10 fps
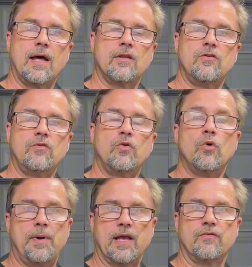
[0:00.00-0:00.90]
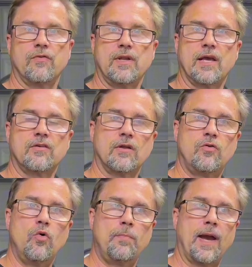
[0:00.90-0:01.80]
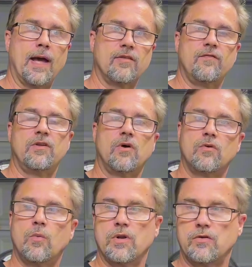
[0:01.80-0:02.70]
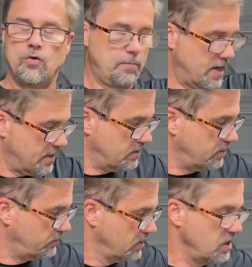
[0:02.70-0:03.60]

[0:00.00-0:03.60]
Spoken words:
to do tool paths for necks. A tool path, if you don't know what a tool path is,